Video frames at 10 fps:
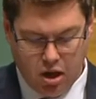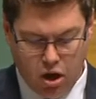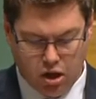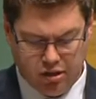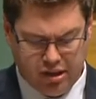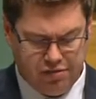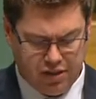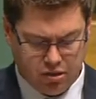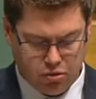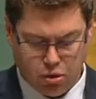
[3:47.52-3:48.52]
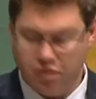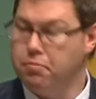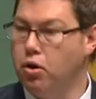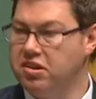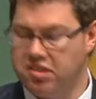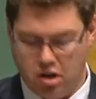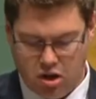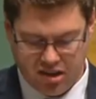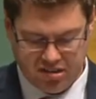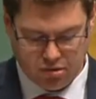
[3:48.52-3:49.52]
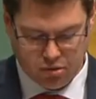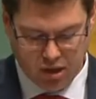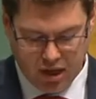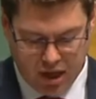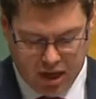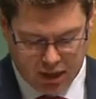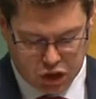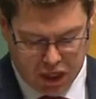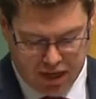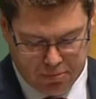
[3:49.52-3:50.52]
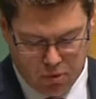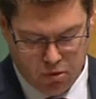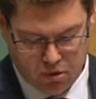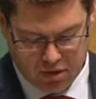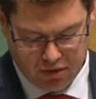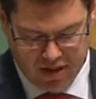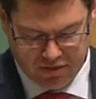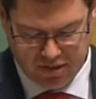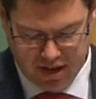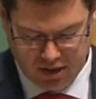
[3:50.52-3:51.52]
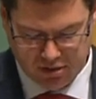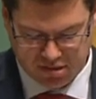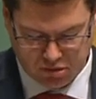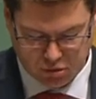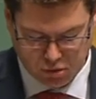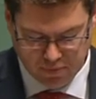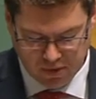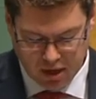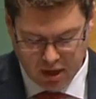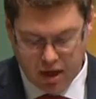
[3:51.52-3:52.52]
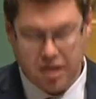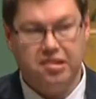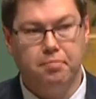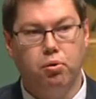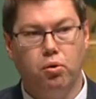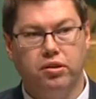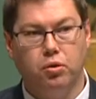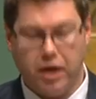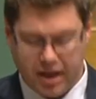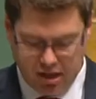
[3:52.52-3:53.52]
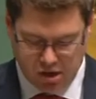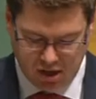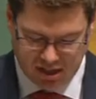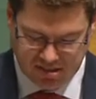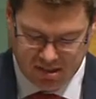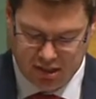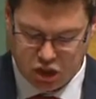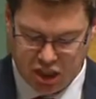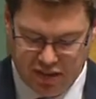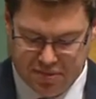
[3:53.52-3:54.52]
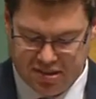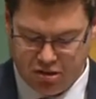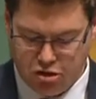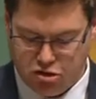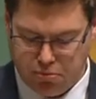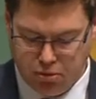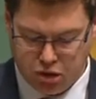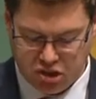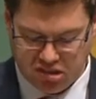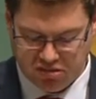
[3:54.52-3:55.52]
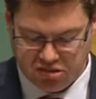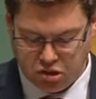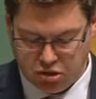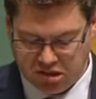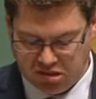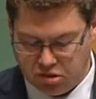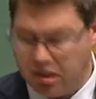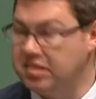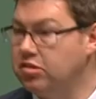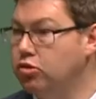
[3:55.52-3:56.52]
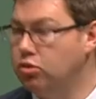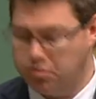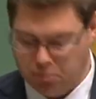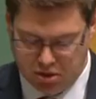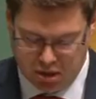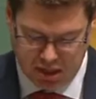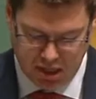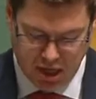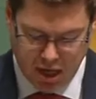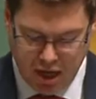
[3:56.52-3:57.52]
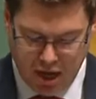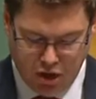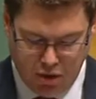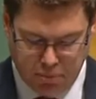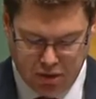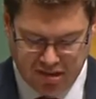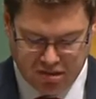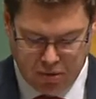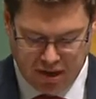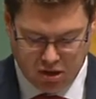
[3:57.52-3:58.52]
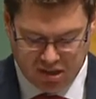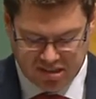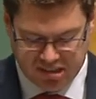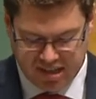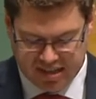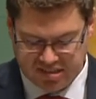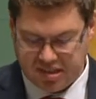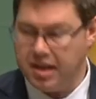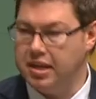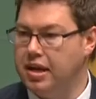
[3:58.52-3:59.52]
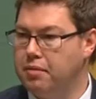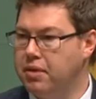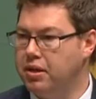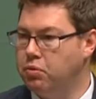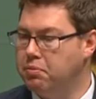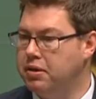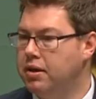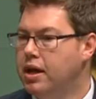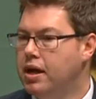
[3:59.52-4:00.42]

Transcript: Olivia Cook of Morisset High School and Jade Morgan of Avondale School. It is important to recognise the achievements and contributions of students to their school community, and I'm pleased to recognise these outstanding young men and women.